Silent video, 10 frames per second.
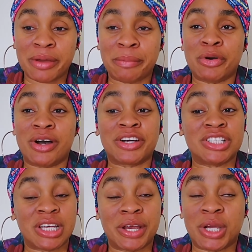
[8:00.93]
But according
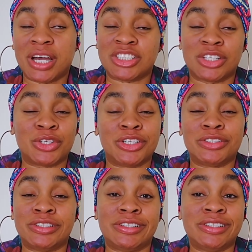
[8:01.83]
to Erica, she thought they
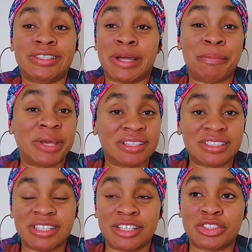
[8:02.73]
did their best
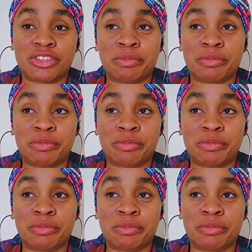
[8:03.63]
and stuff.